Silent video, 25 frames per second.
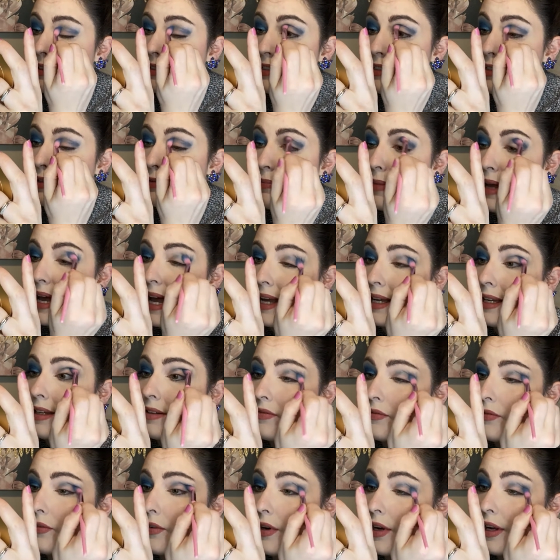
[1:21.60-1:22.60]
So back
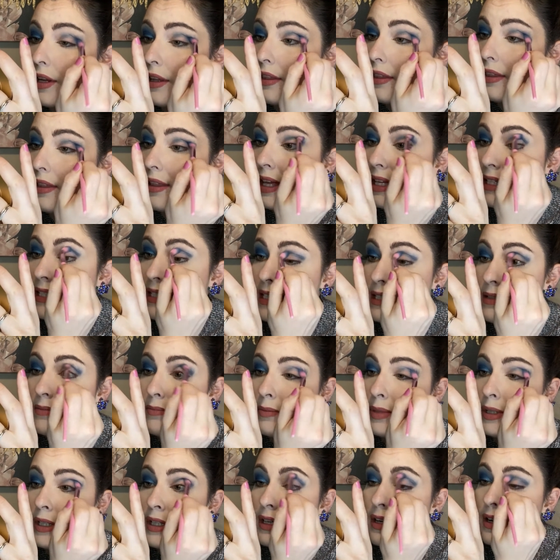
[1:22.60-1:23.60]
and forth. I didn't
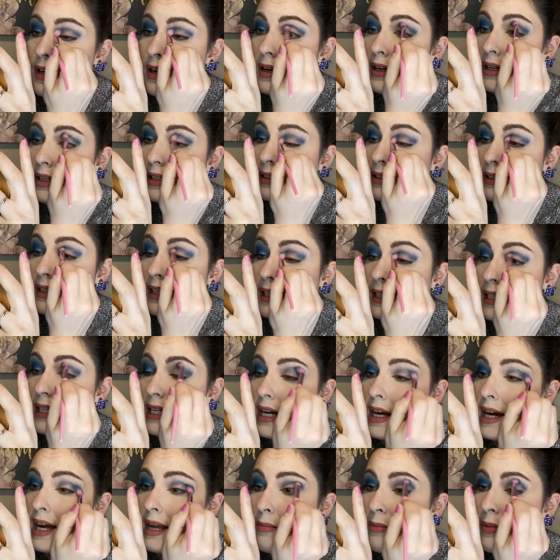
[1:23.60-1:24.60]
put on any
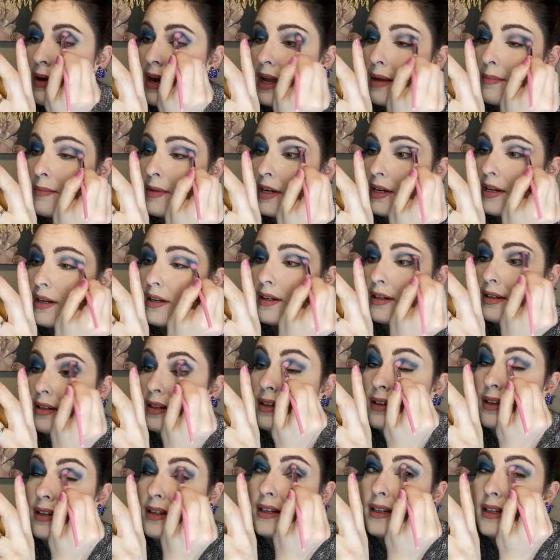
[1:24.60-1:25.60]
eye primer
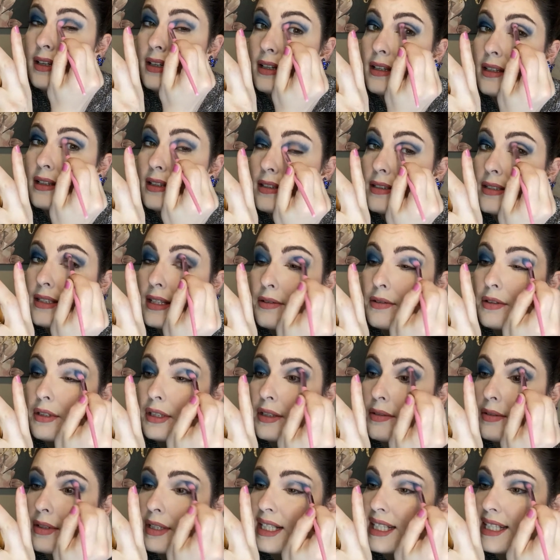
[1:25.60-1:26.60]
because I really
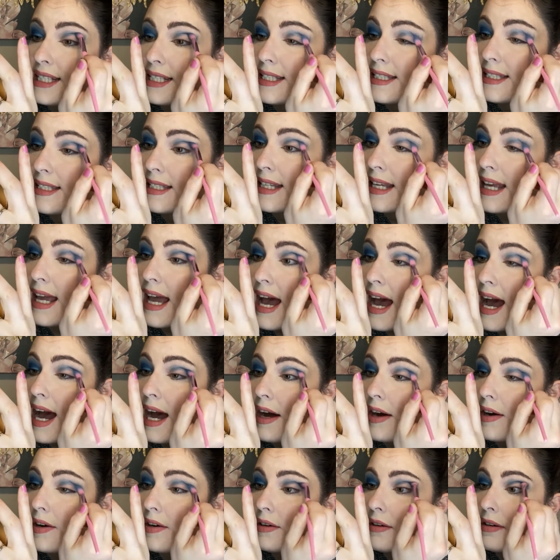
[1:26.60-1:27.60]
wanted to see
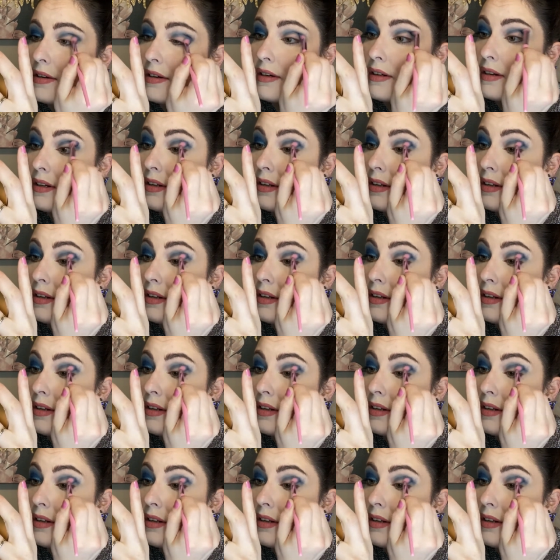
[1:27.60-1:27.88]
how